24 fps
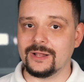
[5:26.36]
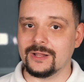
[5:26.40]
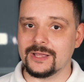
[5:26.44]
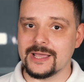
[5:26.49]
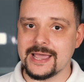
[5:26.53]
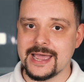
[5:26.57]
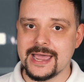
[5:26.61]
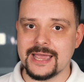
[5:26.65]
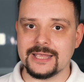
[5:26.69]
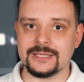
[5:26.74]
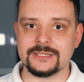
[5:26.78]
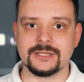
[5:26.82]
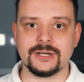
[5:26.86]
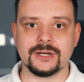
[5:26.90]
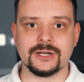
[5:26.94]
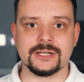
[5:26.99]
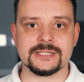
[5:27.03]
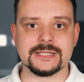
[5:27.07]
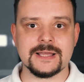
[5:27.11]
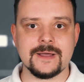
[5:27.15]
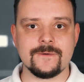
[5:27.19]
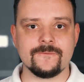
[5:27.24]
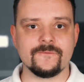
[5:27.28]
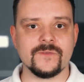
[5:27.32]
guys, there are
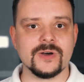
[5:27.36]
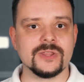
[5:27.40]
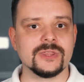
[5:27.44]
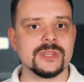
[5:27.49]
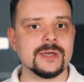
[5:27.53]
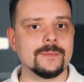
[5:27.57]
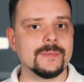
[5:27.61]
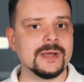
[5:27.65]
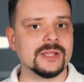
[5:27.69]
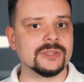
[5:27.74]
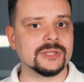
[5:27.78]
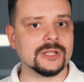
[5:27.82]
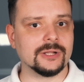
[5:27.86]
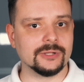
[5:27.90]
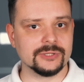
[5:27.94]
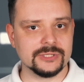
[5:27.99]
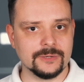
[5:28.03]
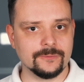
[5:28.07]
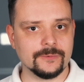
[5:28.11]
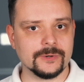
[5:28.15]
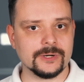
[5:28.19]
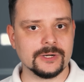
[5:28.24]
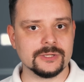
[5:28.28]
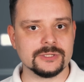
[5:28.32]
some fundamental
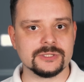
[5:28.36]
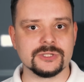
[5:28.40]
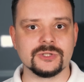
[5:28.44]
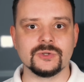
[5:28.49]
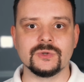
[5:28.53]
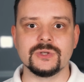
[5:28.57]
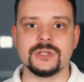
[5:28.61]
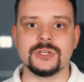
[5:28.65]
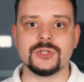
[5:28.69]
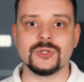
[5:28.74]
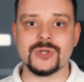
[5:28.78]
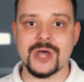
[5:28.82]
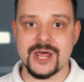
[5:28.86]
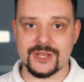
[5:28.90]
differences you need to